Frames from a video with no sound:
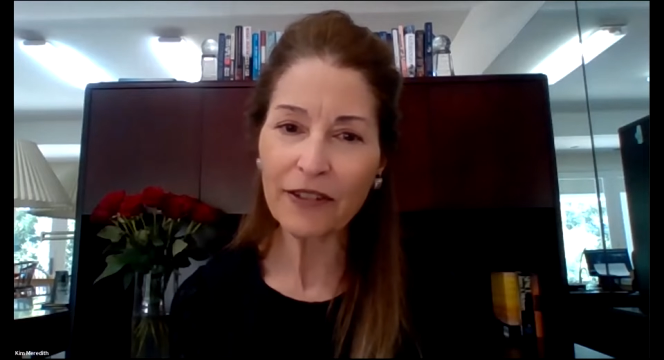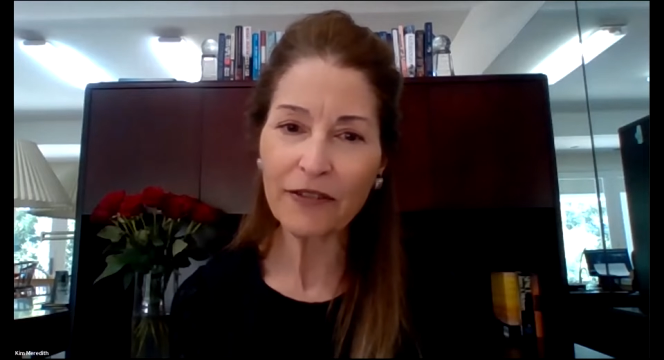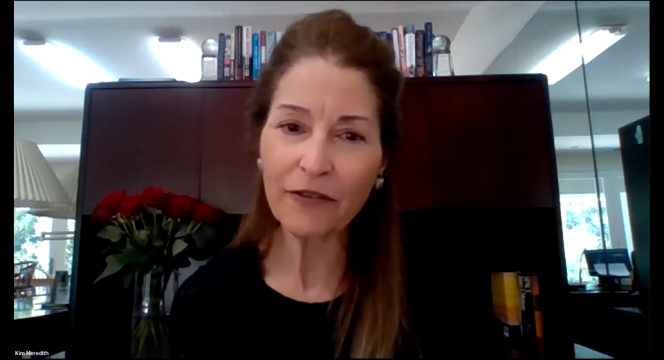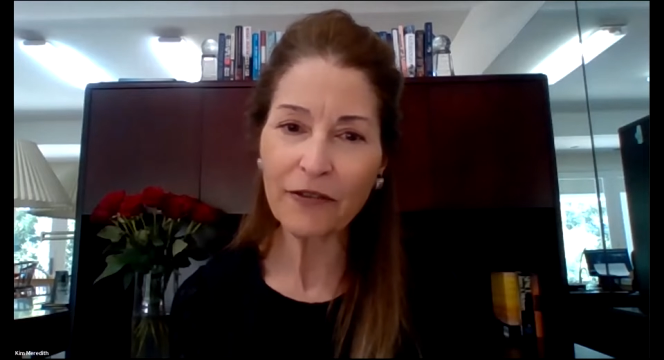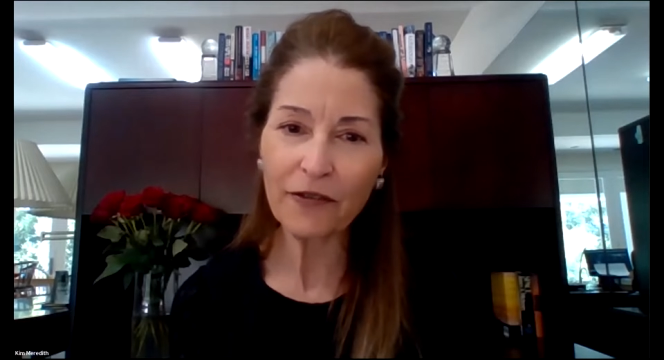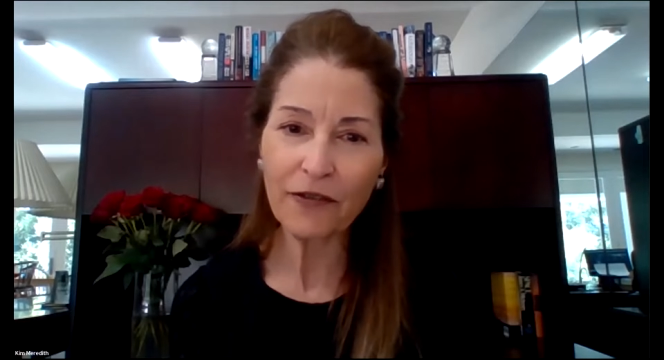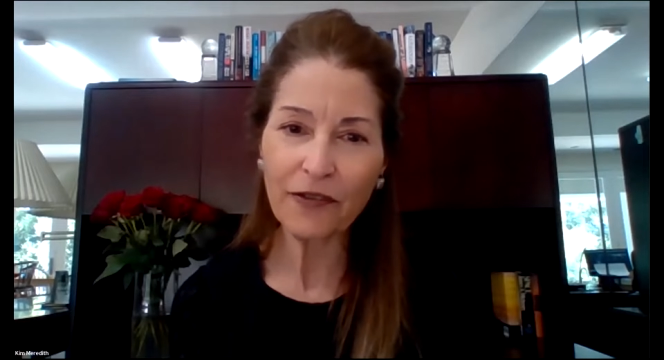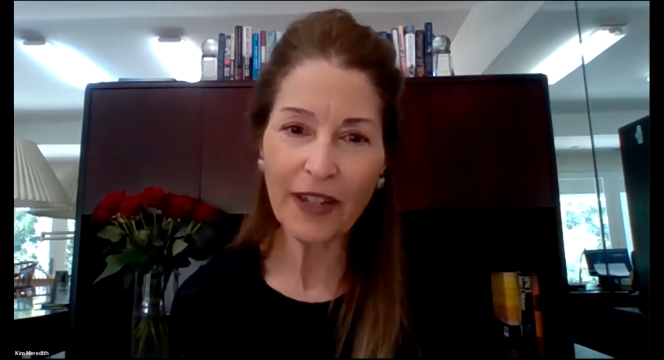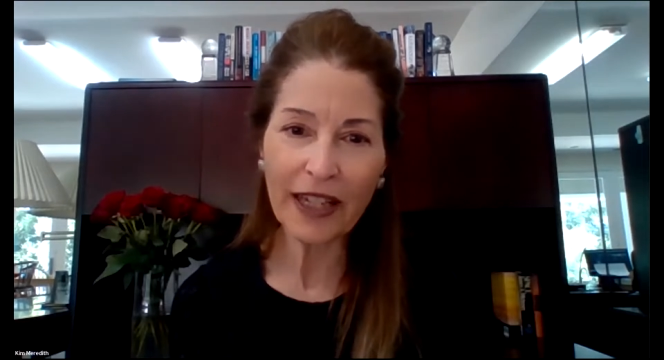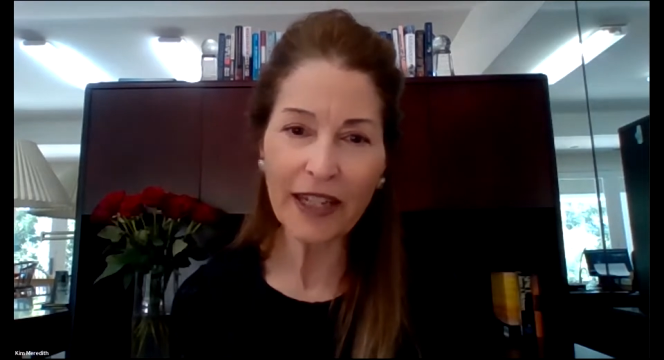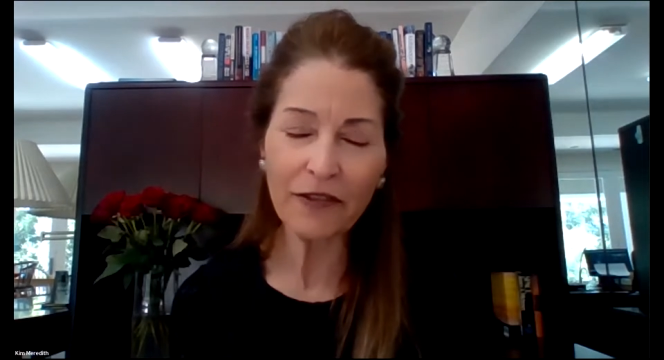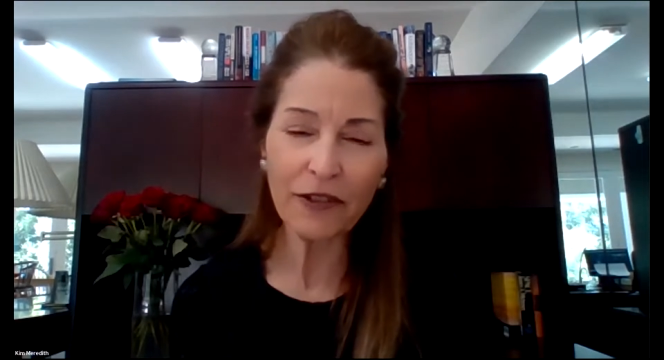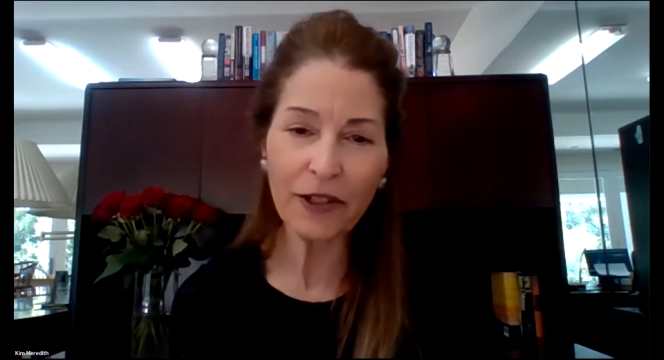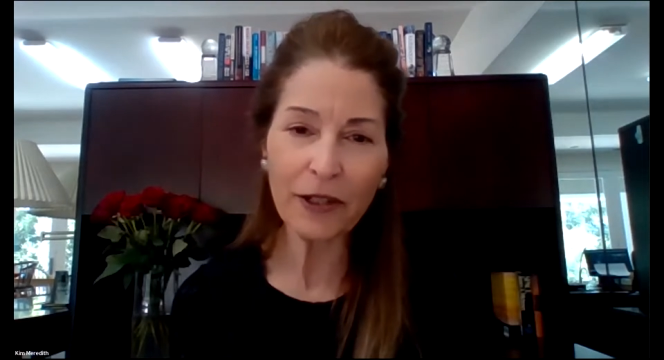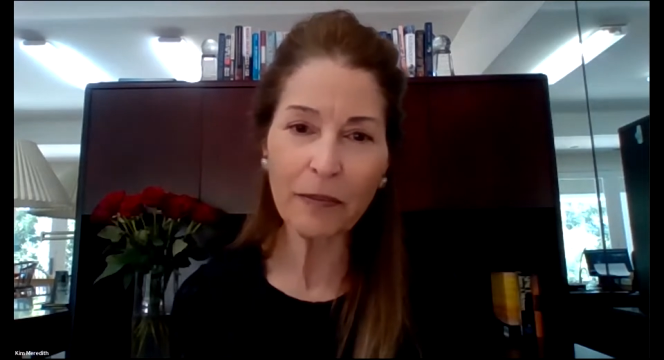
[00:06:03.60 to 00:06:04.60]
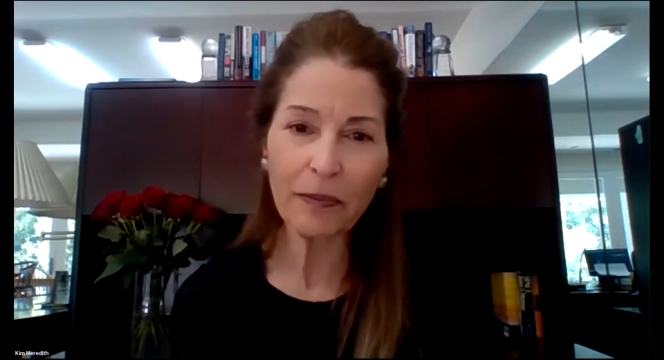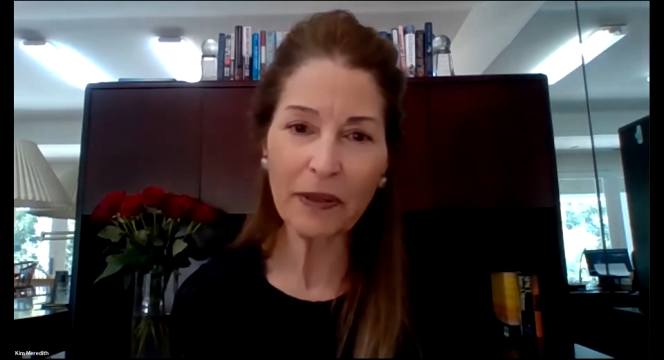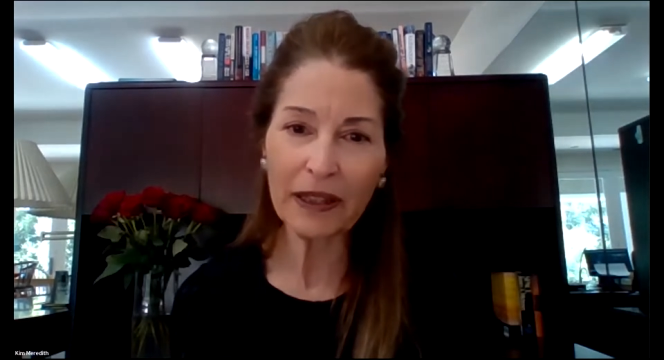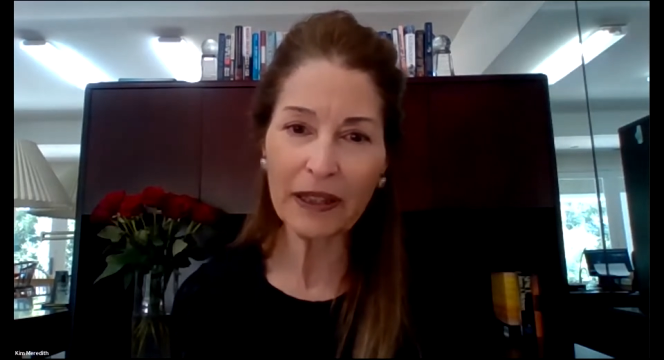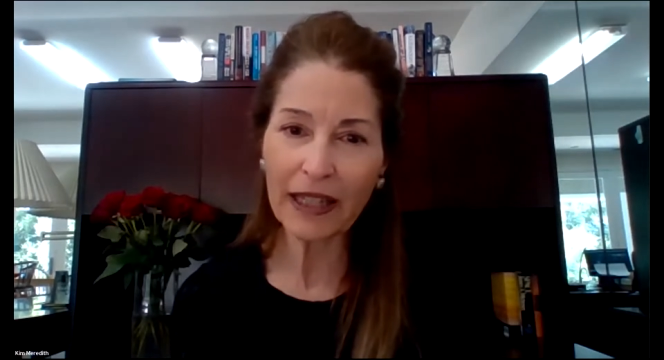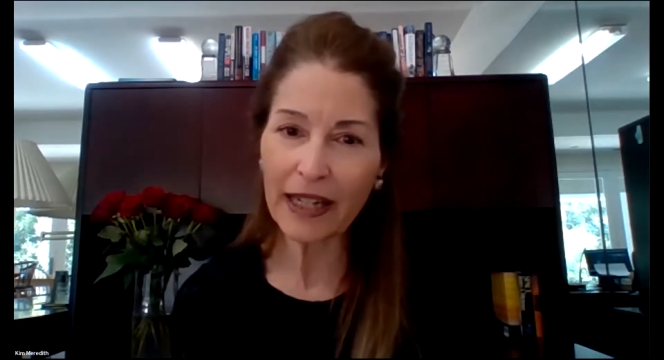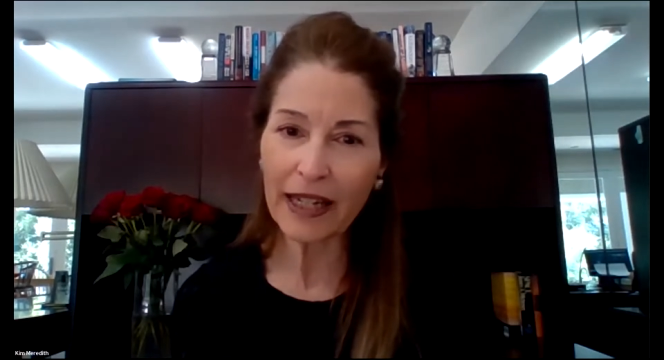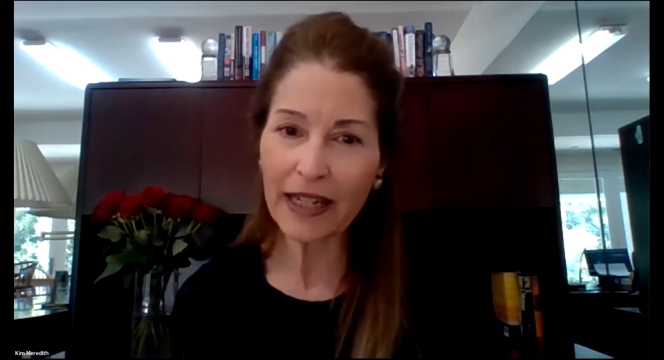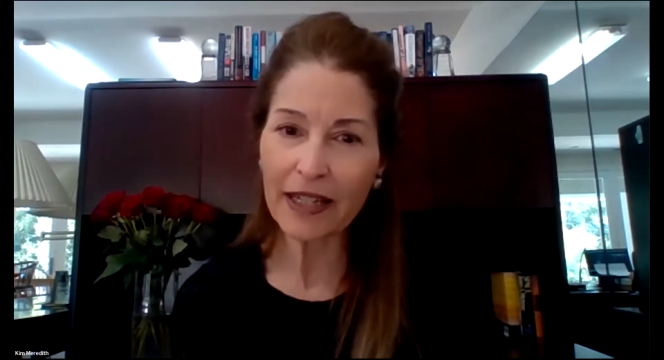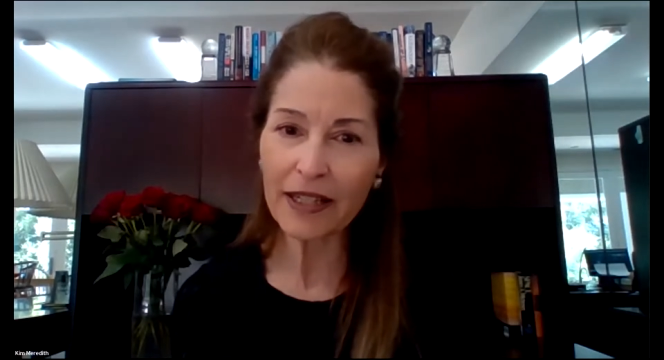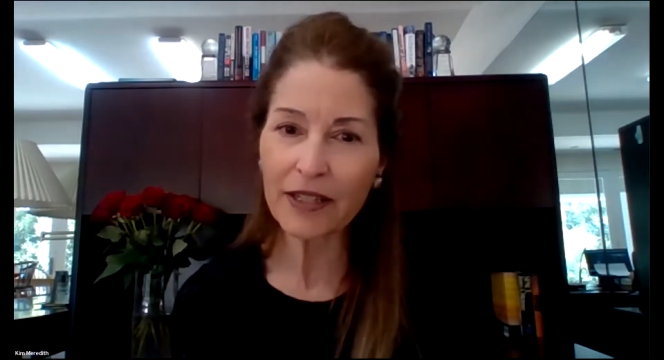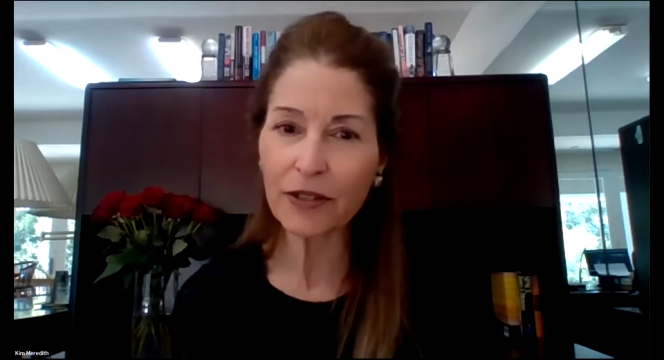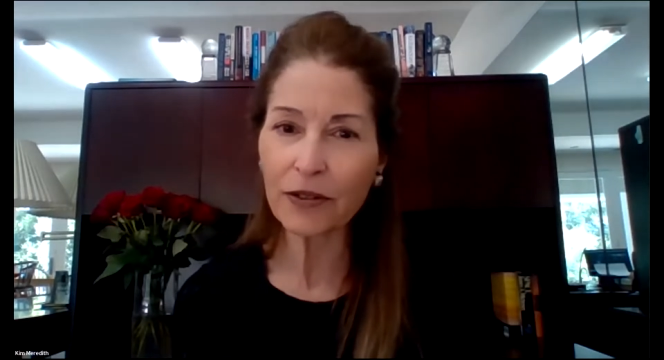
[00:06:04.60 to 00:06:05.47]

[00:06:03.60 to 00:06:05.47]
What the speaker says: a favorite place